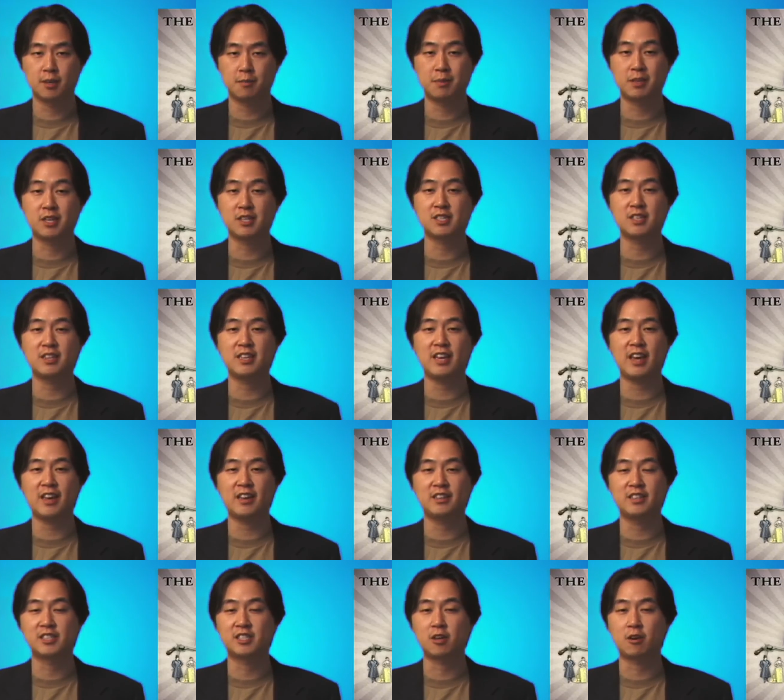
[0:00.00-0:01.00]
because in the
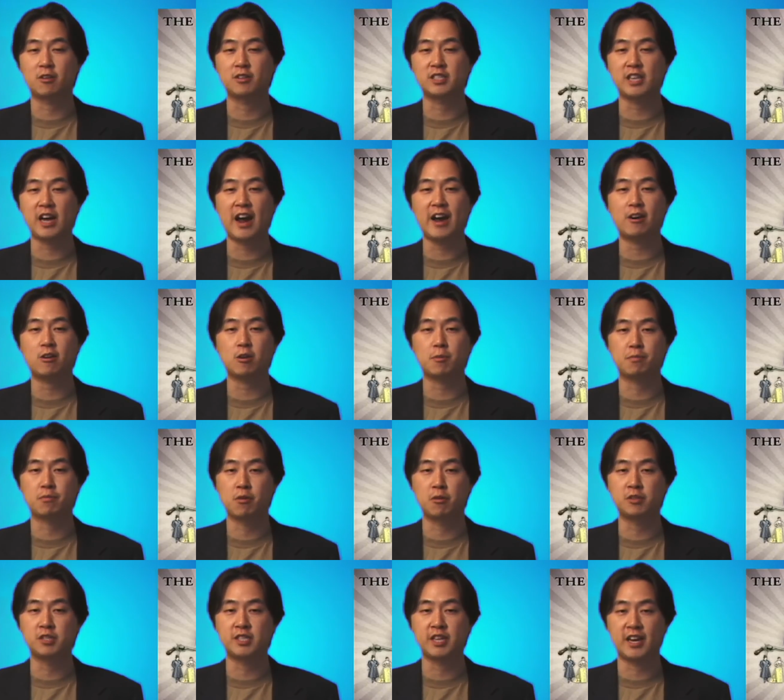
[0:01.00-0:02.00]
end, it's our entire
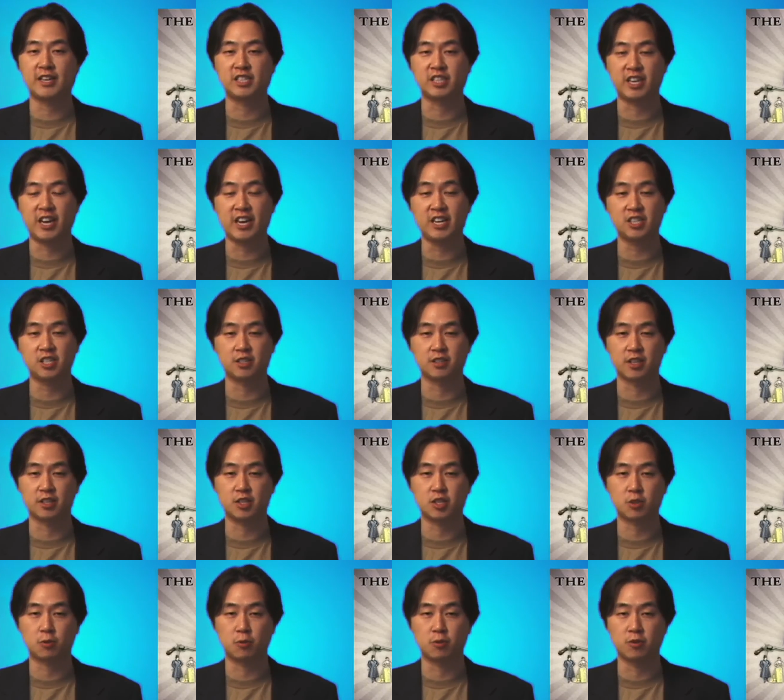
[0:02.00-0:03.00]
approach to education
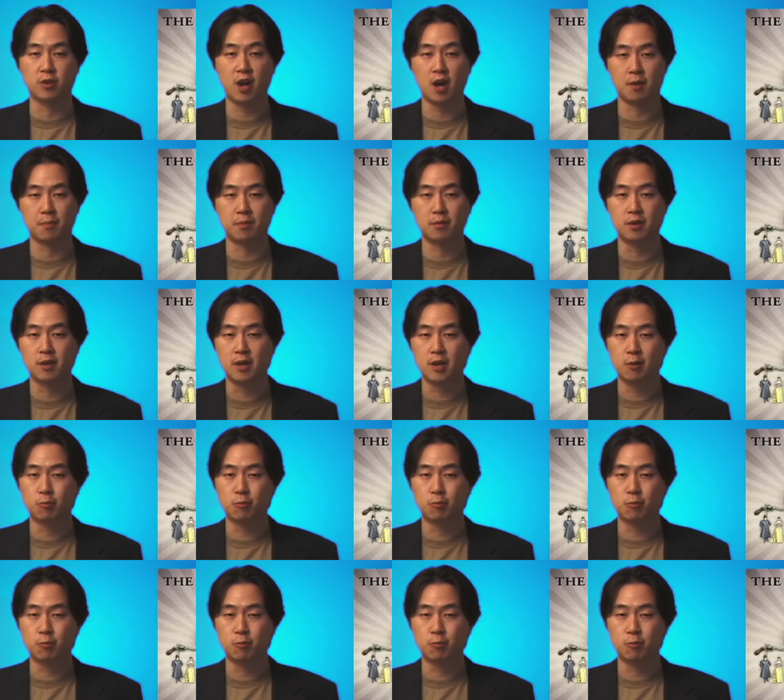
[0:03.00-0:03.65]
that's screwed up.